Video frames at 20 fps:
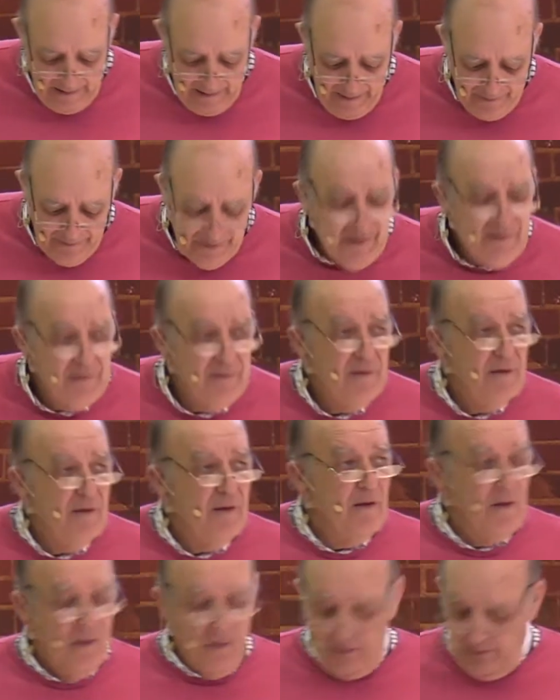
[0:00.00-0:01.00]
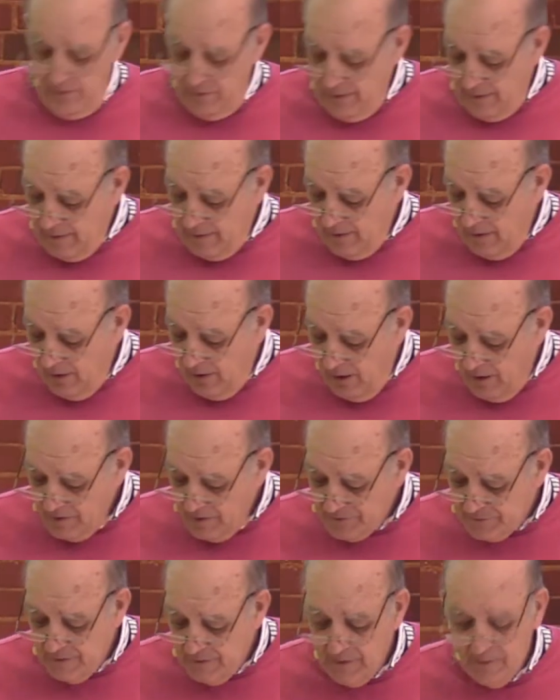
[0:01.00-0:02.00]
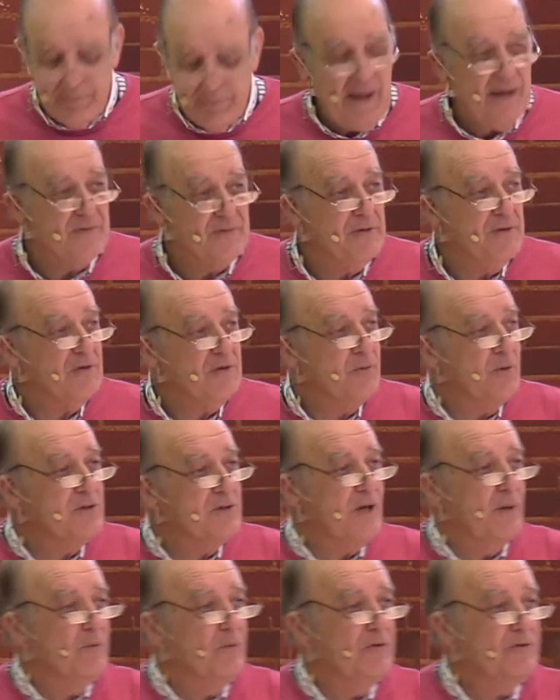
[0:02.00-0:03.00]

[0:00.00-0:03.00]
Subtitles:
And then the last little passage, which I'm